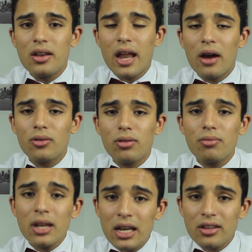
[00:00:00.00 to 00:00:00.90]
Now,
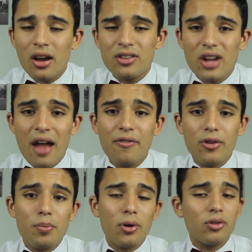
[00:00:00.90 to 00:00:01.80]
3D Touch, I
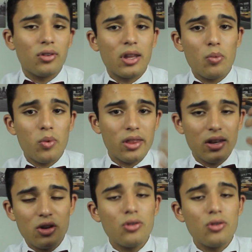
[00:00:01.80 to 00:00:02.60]
feel personally, within